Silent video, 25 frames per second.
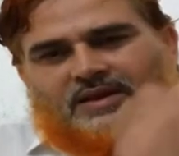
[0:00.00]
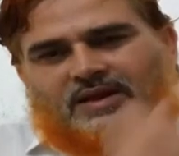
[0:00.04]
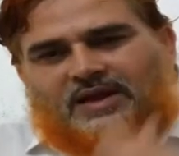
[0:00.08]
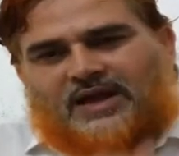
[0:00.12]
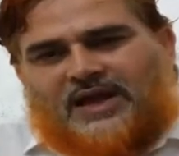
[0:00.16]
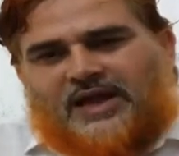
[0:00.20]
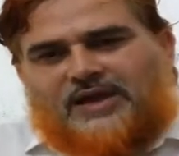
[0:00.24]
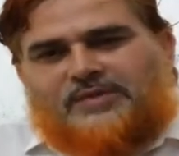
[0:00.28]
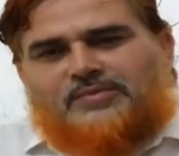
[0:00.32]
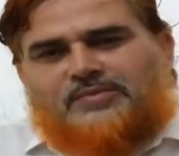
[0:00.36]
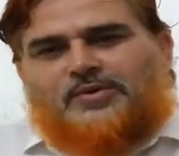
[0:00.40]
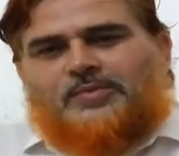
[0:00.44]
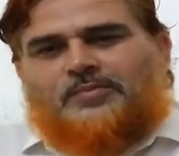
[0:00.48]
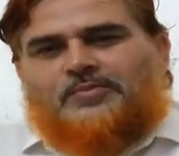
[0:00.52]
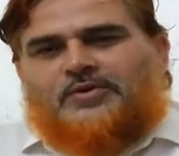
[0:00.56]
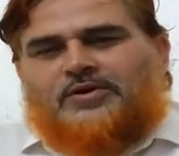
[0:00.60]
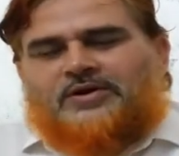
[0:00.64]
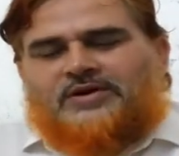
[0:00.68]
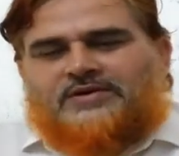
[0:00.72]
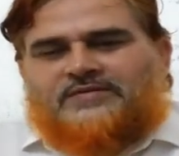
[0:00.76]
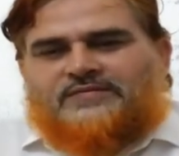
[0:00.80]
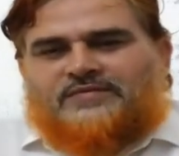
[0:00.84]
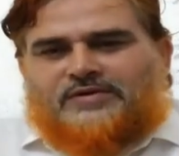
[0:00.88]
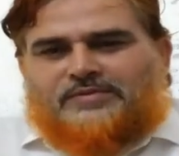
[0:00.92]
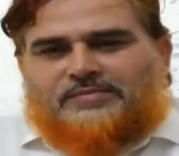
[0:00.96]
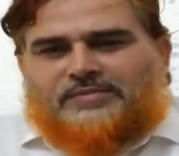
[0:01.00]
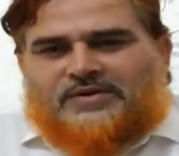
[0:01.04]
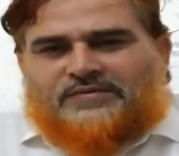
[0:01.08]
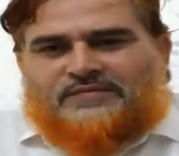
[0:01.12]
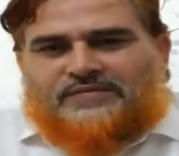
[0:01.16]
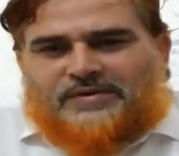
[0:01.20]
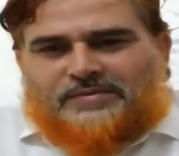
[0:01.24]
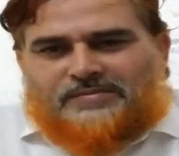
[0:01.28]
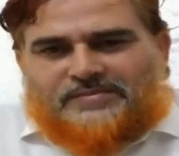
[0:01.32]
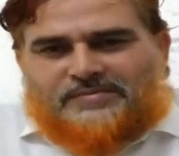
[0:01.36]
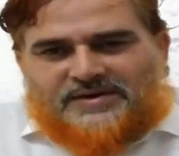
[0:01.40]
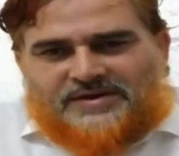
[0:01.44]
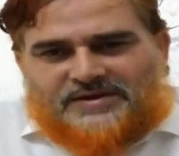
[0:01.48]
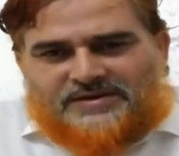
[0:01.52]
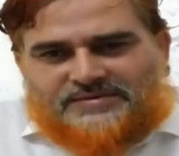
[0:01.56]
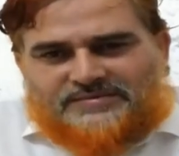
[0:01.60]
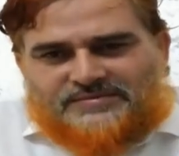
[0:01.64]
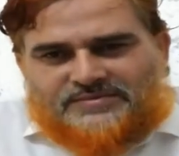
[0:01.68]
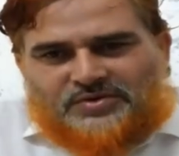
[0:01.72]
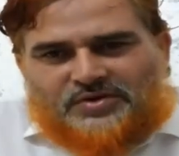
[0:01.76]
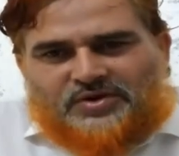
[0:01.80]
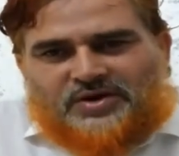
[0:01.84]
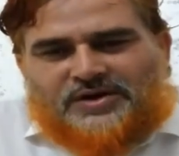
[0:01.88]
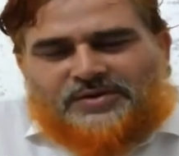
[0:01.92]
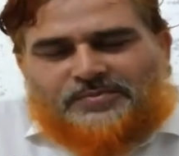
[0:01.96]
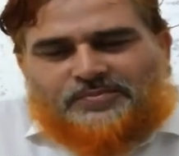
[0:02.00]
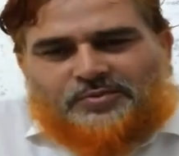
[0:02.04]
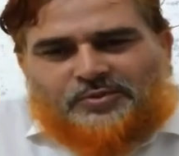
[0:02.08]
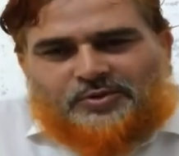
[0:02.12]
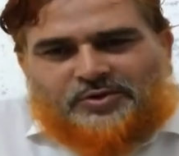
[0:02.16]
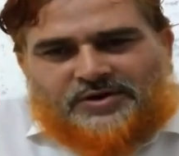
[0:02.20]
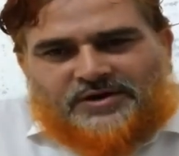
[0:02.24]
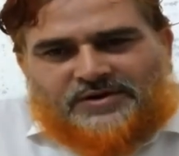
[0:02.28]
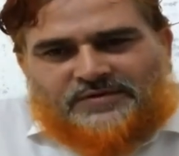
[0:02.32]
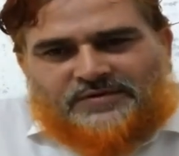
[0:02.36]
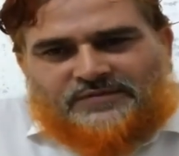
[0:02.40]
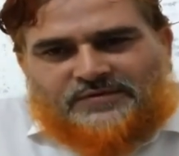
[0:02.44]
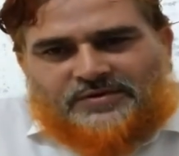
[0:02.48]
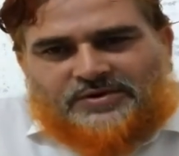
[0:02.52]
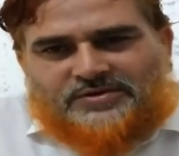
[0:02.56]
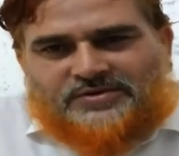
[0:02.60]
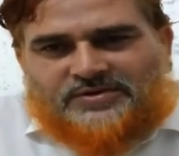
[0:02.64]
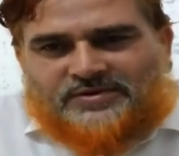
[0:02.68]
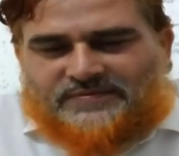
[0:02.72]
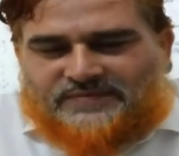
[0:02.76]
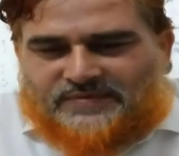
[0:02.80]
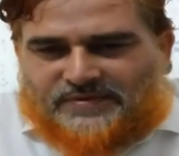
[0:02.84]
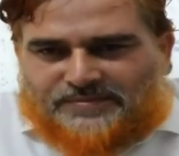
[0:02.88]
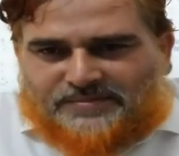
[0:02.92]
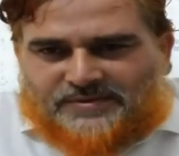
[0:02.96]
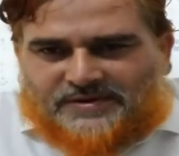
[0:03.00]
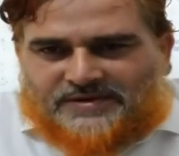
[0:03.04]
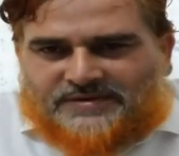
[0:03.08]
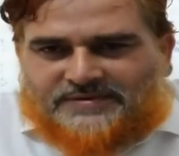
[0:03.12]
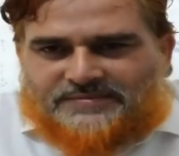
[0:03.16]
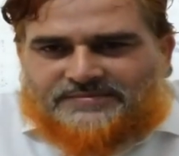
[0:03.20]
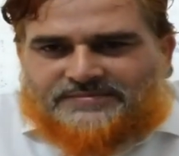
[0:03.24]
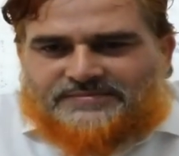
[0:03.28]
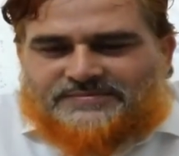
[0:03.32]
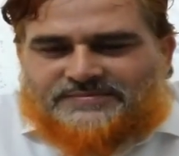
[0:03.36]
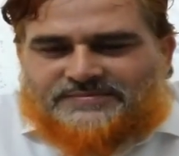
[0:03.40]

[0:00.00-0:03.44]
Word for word: I am important for my family. You are important for your family.